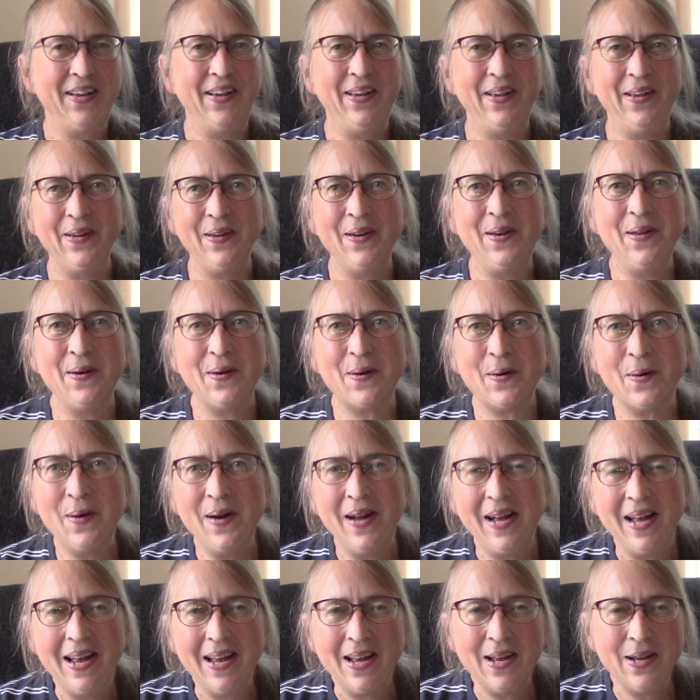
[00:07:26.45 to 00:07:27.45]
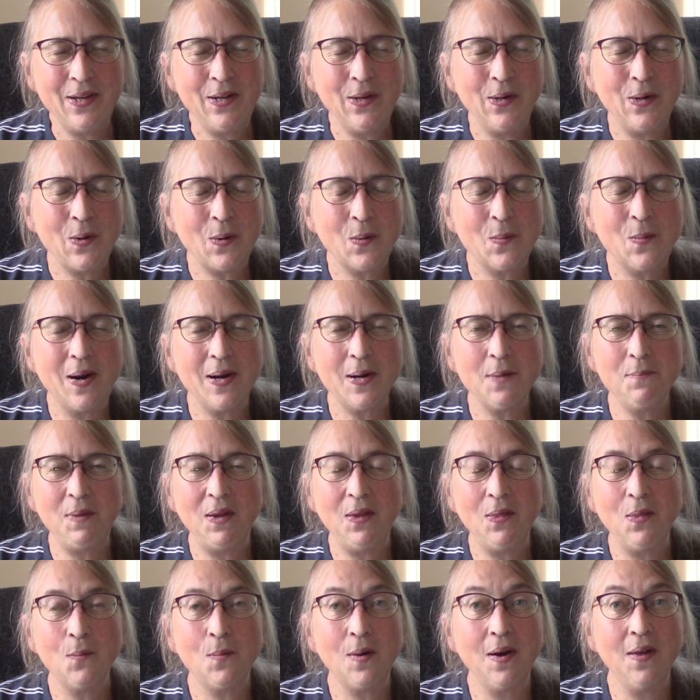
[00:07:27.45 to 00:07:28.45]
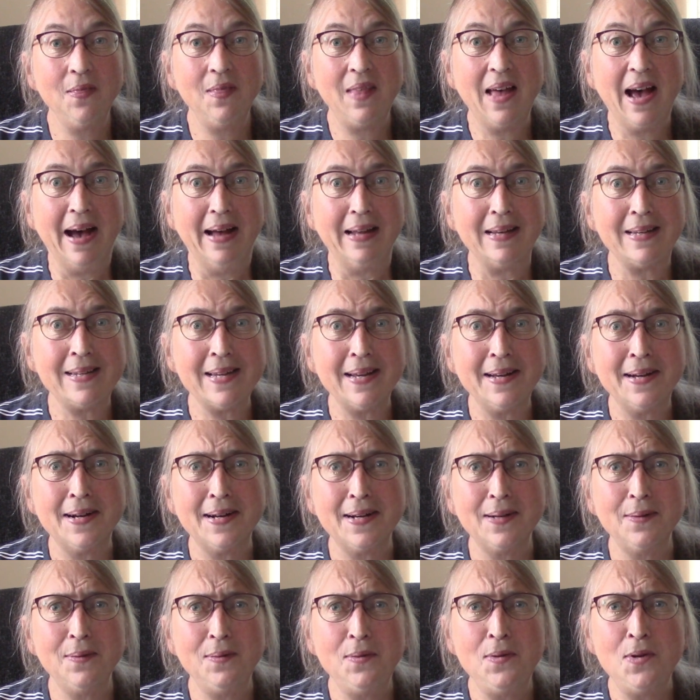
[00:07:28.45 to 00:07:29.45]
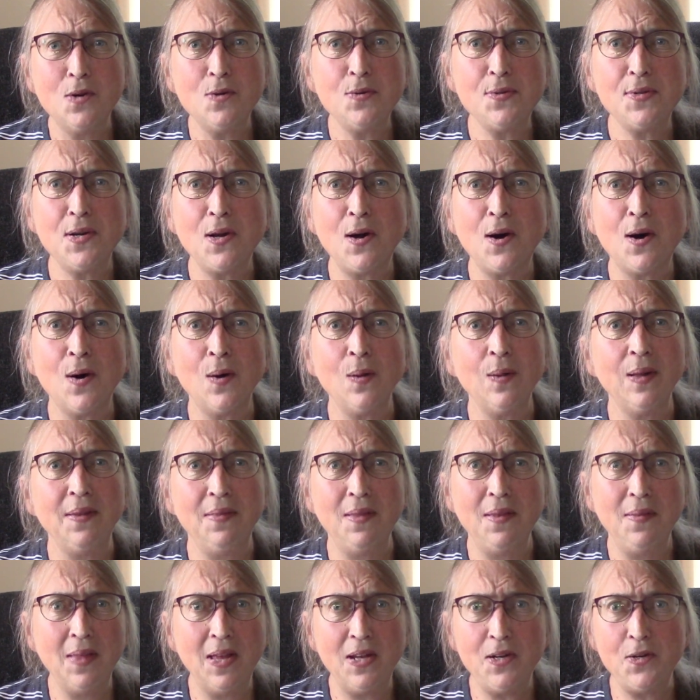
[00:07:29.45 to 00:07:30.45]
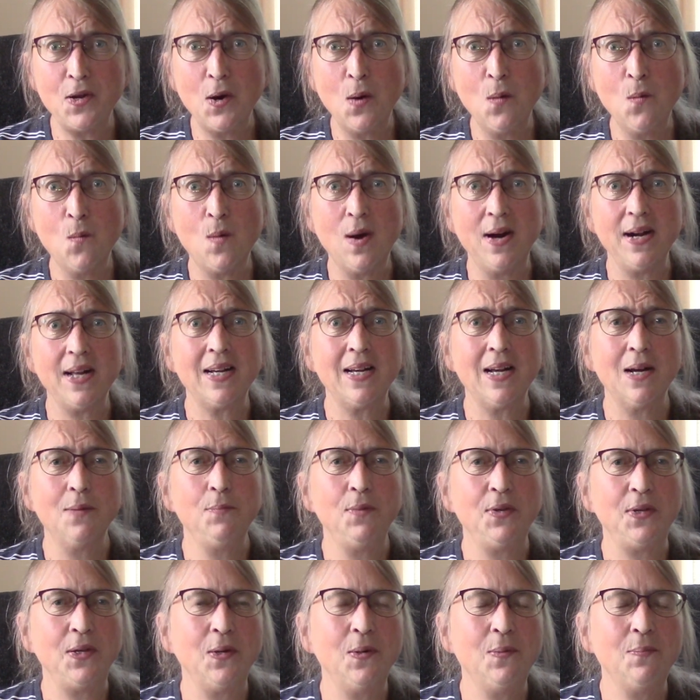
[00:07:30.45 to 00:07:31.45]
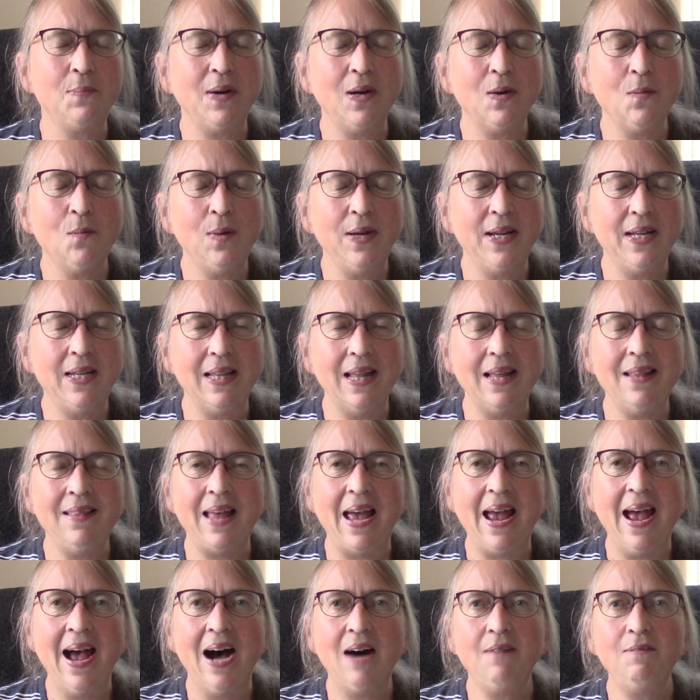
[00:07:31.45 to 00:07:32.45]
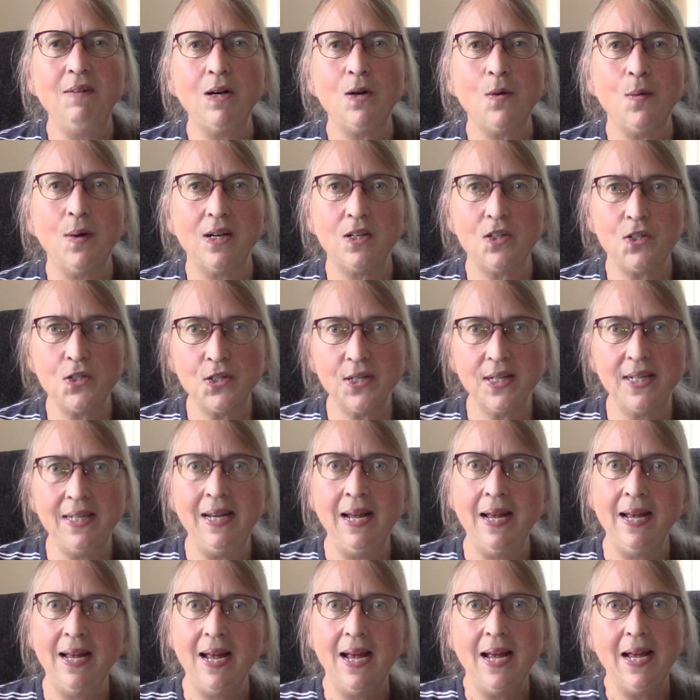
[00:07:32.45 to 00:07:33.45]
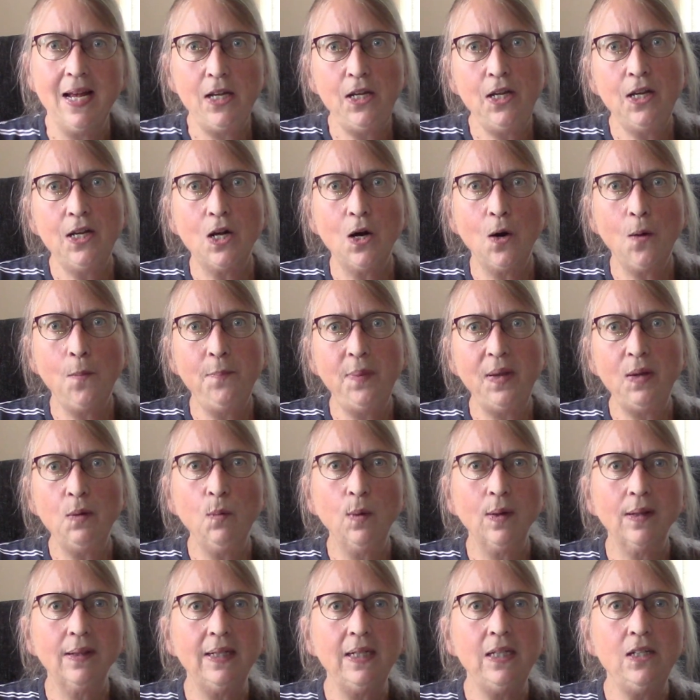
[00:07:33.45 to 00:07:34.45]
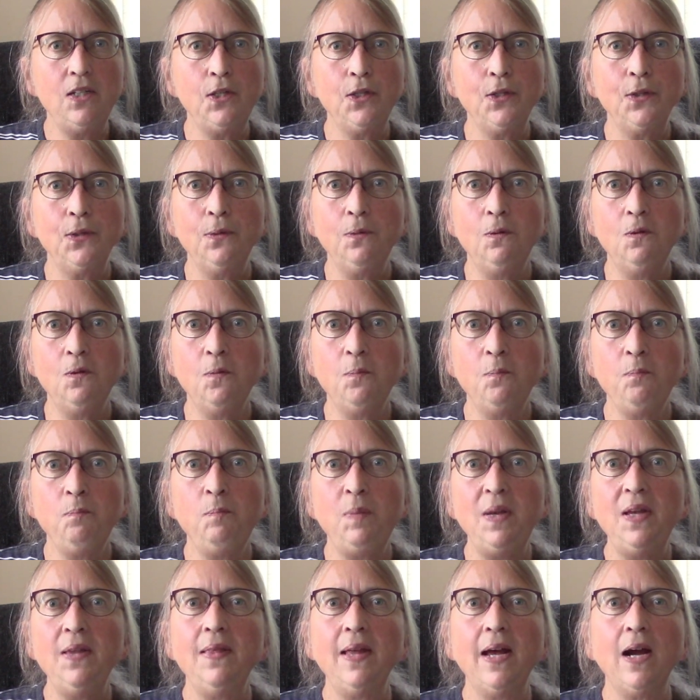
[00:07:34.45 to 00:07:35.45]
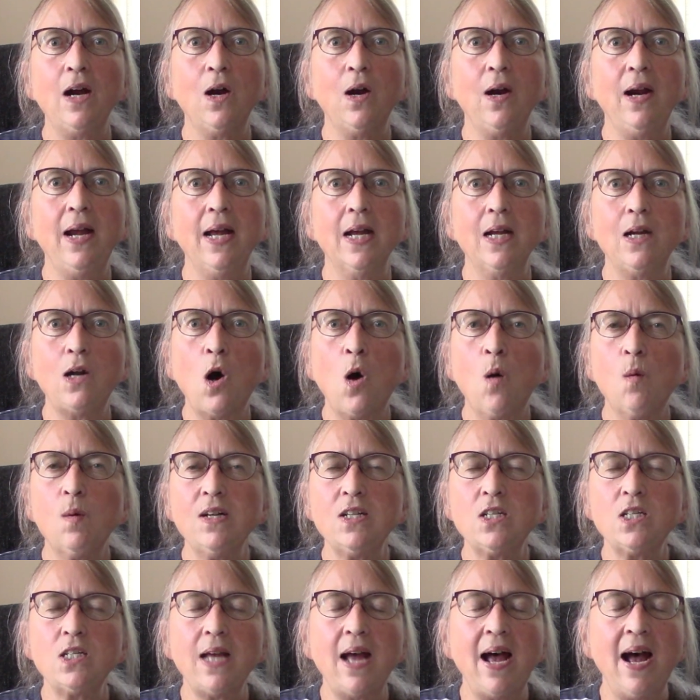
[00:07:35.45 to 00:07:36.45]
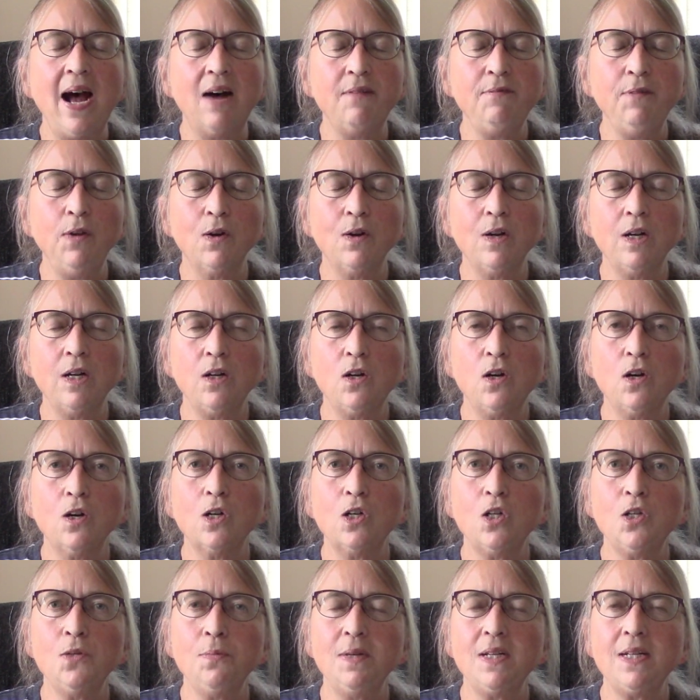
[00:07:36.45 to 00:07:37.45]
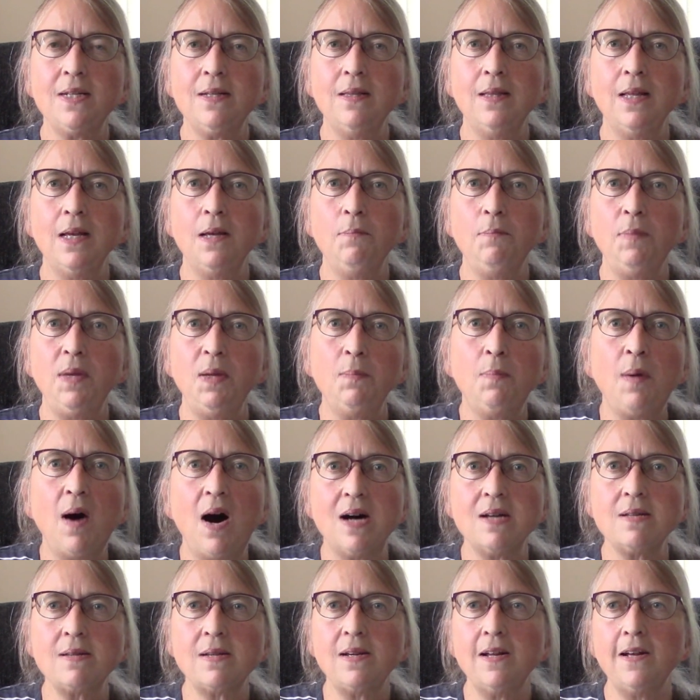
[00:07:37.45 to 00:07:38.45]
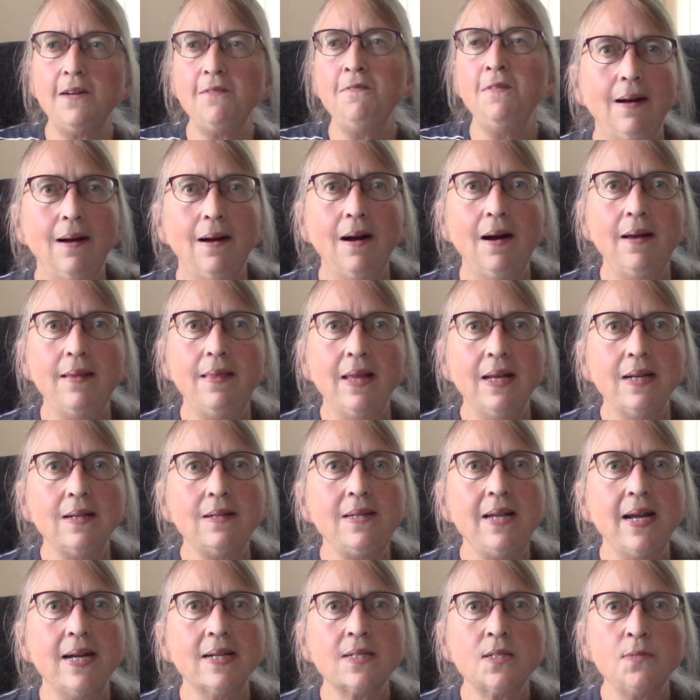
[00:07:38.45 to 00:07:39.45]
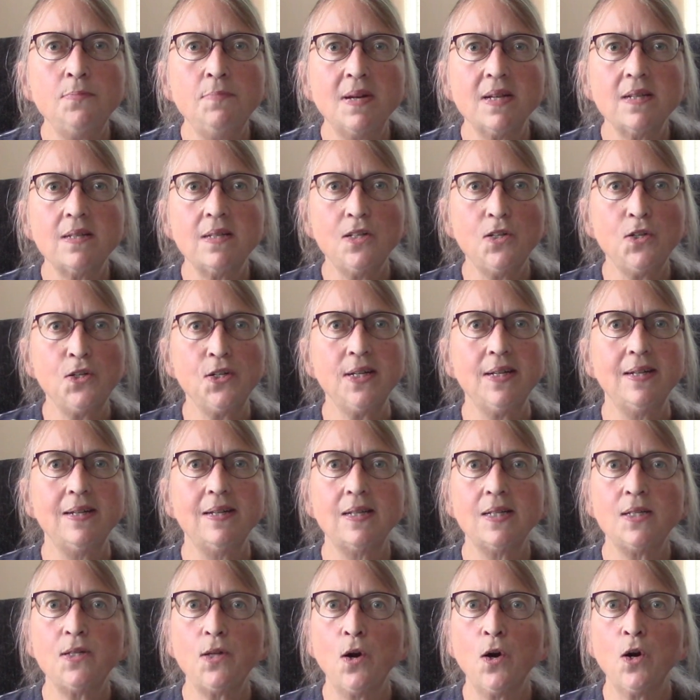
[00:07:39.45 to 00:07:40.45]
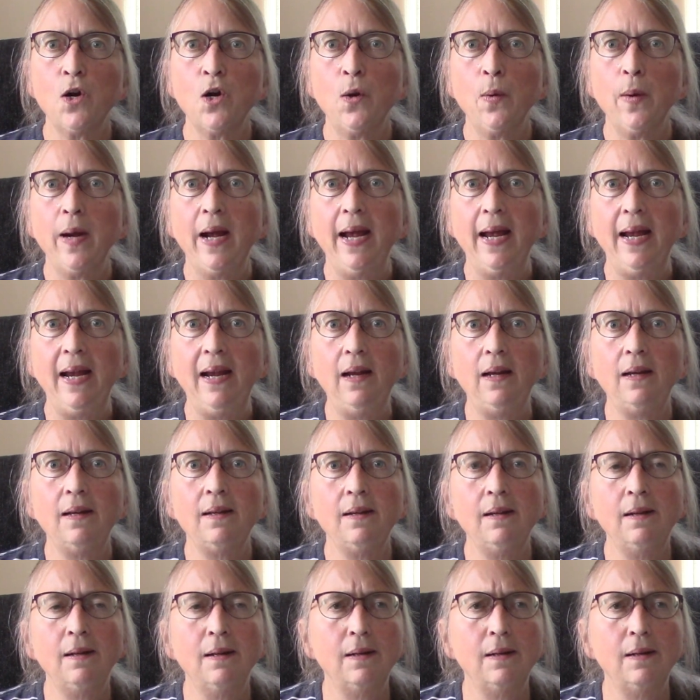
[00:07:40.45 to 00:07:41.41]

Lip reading: You know, you don't want to be the one that knows it all and then they don't want to come to you. But when they have a question, you know, be willing to be there and always have your encouragement to them be positive. I think text messages are great.